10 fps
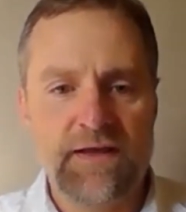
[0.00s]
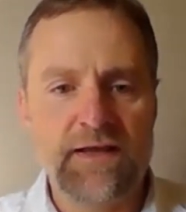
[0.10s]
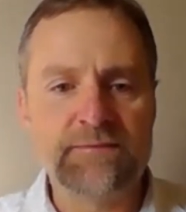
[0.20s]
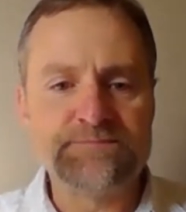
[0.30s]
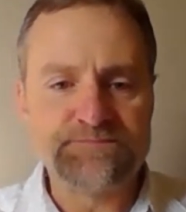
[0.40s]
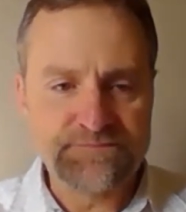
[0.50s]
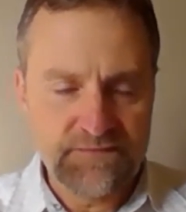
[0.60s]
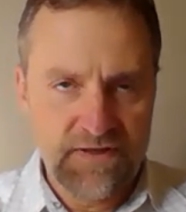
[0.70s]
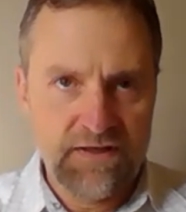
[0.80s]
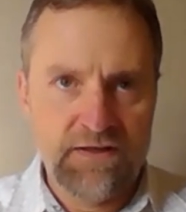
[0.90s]
And
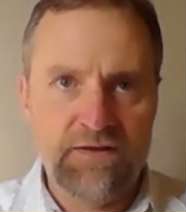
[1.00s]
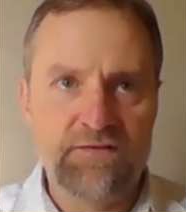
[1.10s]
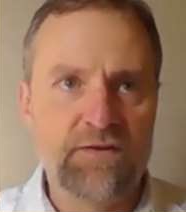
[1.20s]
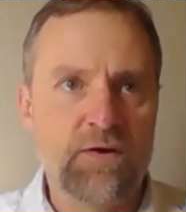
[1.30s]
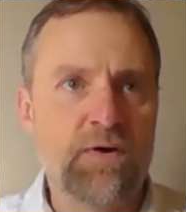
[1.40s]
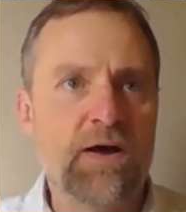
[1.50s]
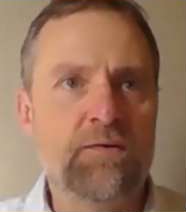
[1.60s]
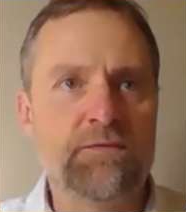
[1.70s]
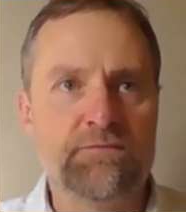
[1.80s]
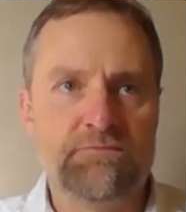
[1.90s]
so
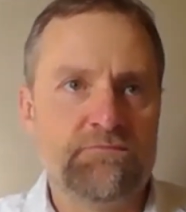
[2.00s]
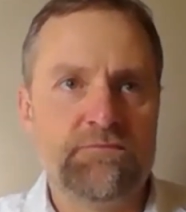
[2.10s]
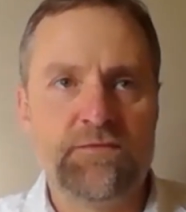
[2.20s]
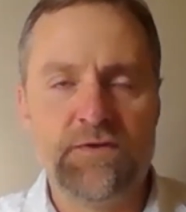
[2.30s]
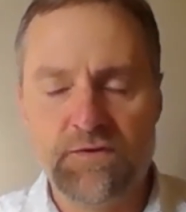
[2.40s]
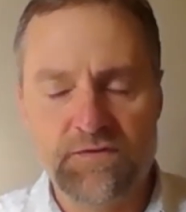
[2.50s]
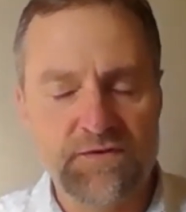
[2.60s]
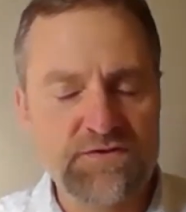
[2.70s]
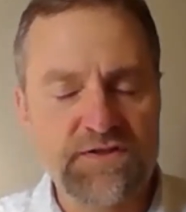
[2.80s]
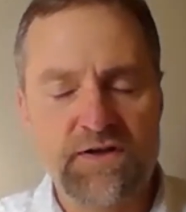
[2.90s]
I'll use
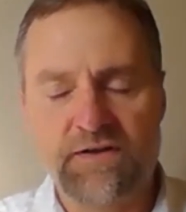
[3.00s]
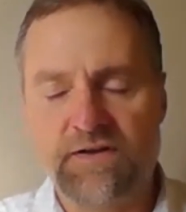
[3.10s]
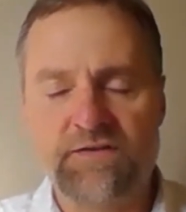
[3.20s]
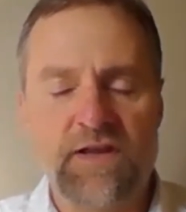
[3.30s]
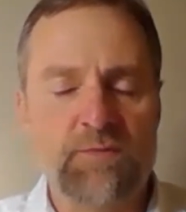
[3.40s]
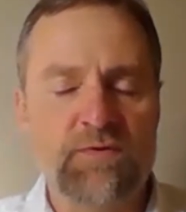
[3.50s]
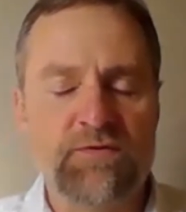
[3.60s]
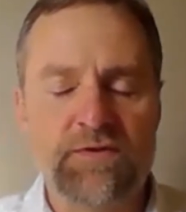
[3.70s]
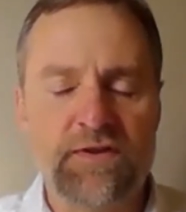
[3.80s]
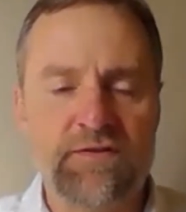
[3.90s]
a generic example
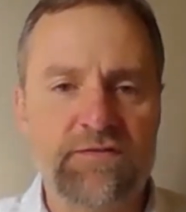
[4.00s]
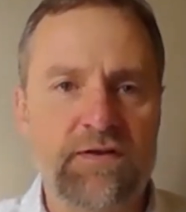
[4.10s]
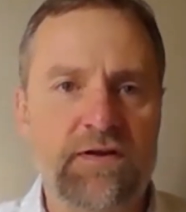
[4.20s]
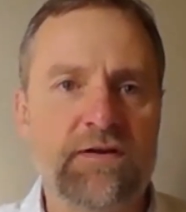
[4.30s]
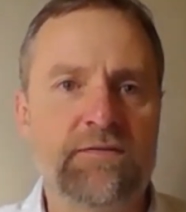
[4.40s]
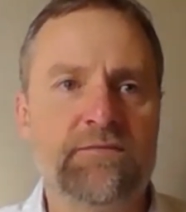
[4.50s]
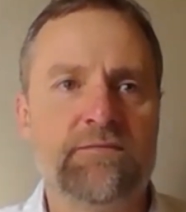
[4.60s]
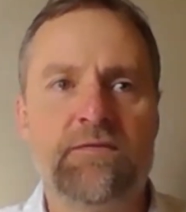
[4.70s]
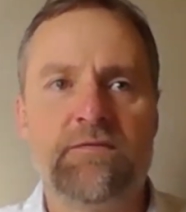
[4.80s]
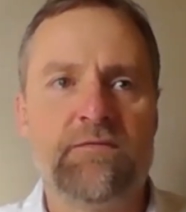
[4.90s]
for this.
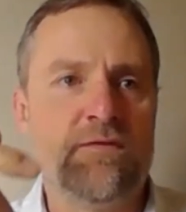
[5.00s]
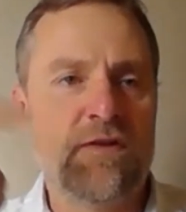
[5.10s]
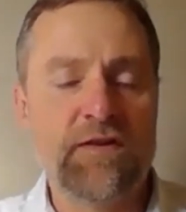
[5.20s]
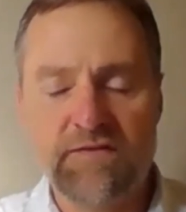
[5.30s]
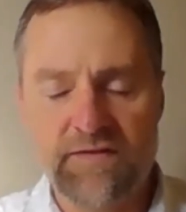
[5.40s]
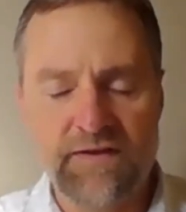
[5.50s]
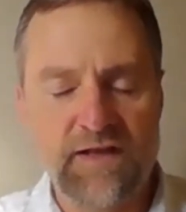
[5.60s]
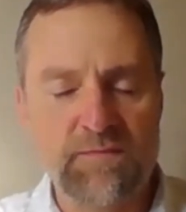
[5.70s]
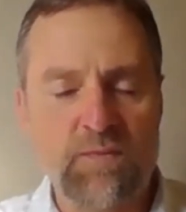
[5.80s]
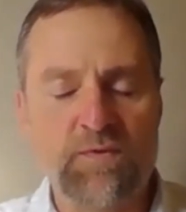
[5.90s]
Let's say they
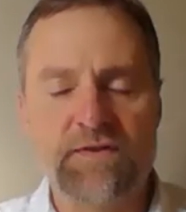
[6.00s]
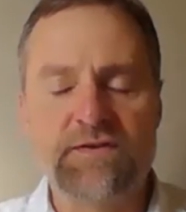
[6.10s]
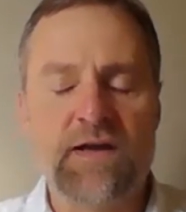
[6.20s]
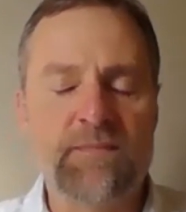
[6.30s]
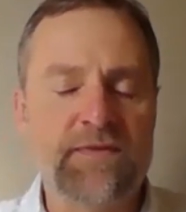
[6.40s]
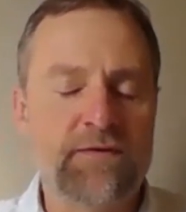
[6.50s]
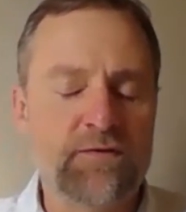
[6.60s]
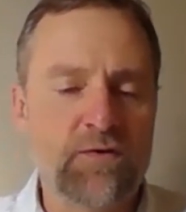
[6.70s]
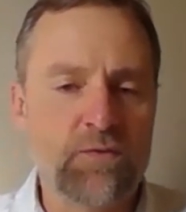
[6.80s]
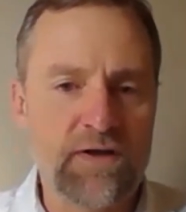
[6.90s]
came up with a time that they're
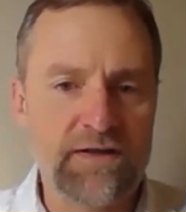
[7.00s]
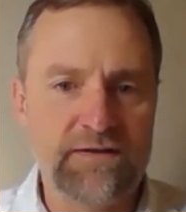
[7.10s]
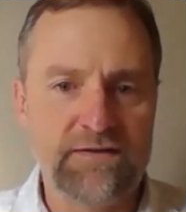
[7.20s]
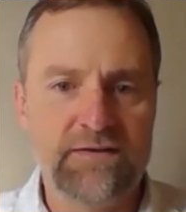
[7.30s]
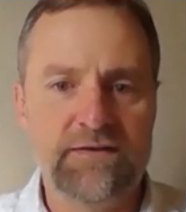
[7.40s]
in Hawaii.